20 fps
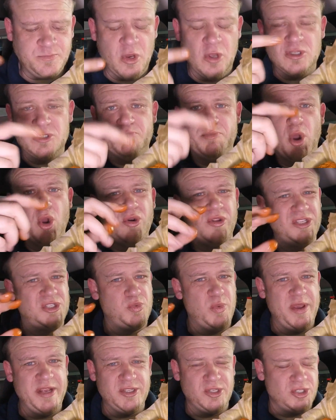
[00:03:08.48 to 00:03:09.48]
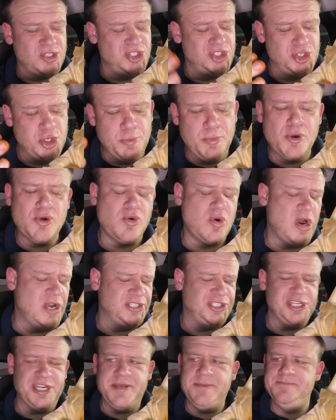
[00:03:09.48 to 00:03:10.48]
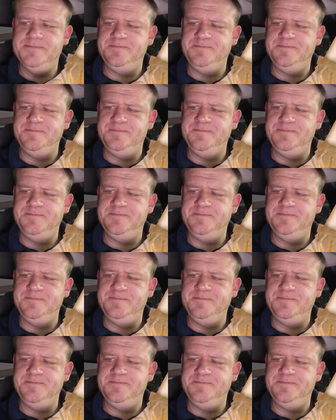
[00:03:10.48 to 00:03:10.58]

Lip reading: Those boneless wings are super crunchy.